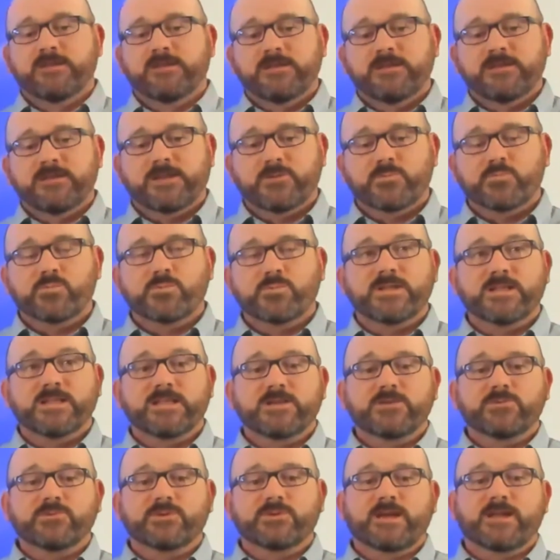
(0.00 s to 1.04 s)
get a really
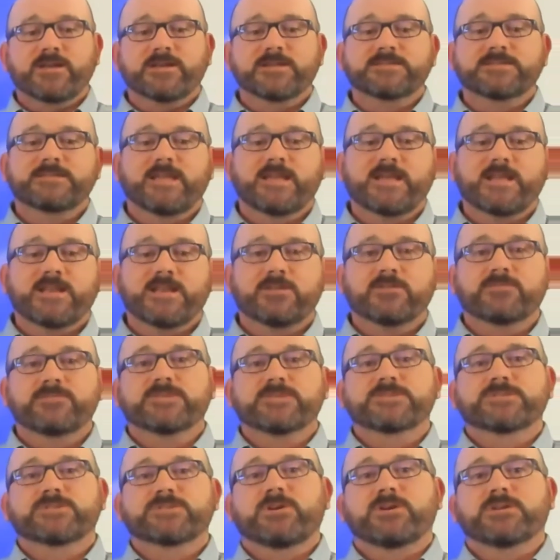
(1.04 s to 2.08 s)
good understanding of the
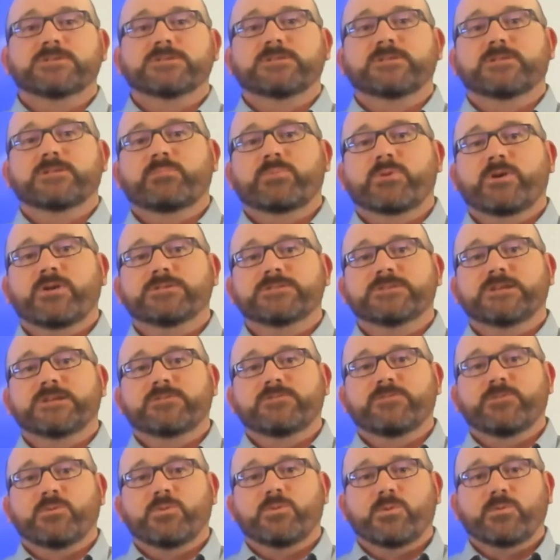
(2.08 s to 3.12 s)
sizing of the project
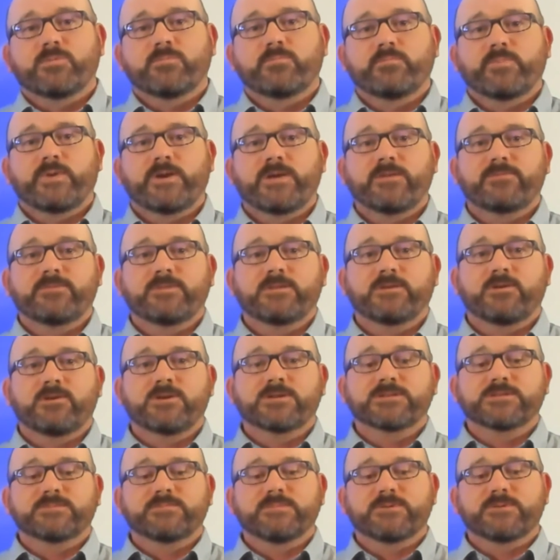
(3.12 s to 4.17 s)
for both the
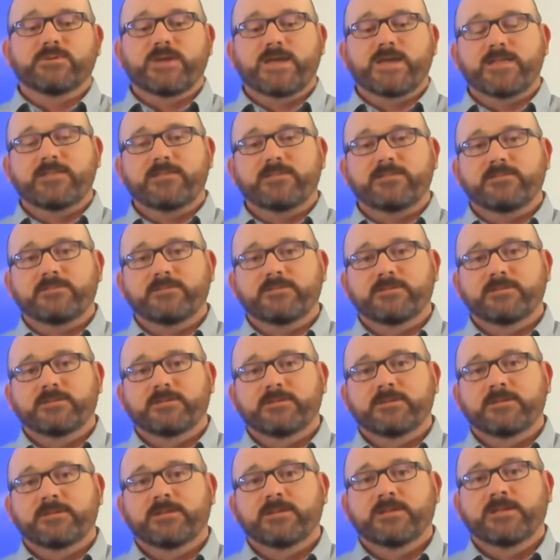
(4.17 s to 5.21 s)
IsaMill
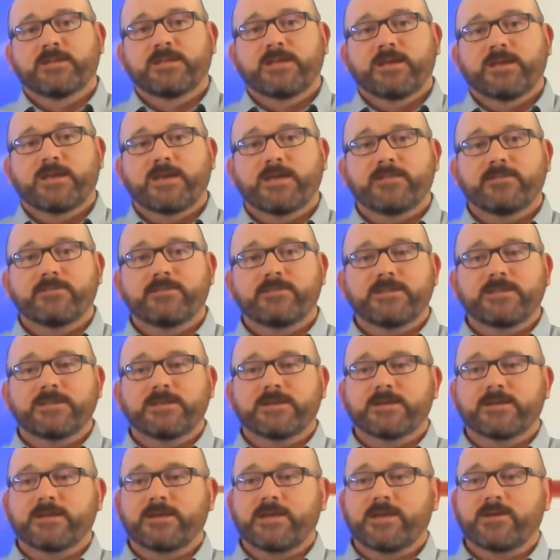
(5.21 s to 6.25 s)
and
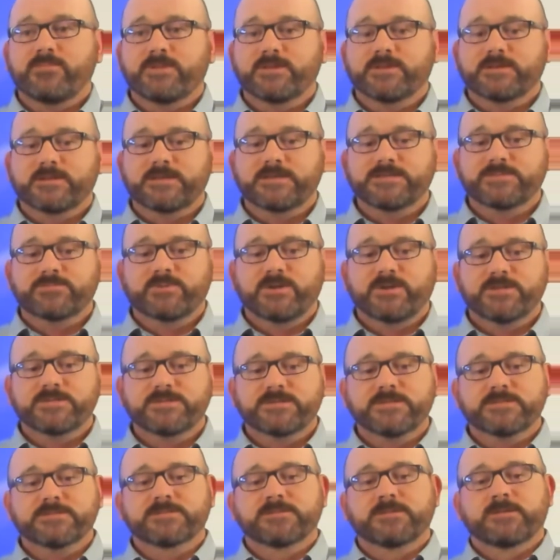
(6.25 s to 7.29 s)
the Albion leach
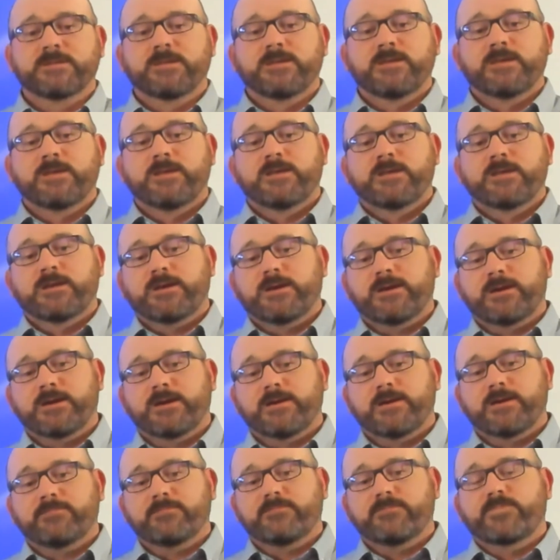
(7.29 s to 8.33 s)
process.
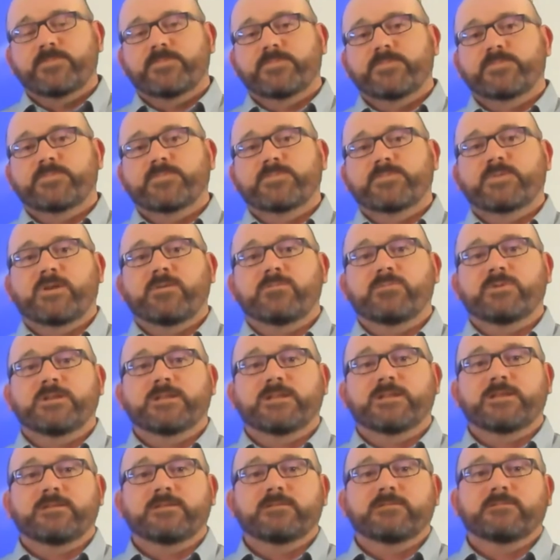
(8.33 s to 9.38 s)
So
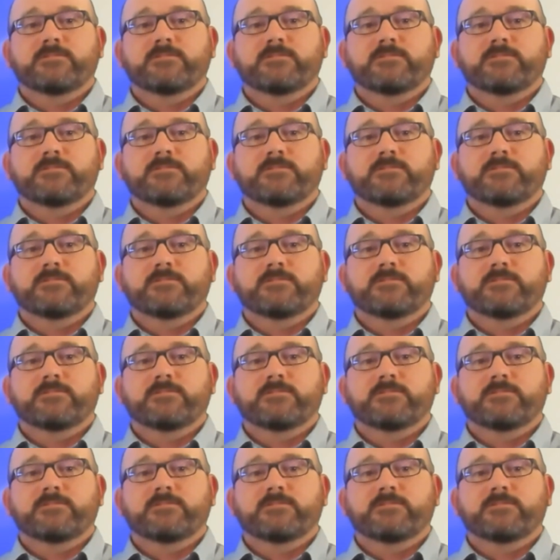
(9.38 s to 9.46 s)
really,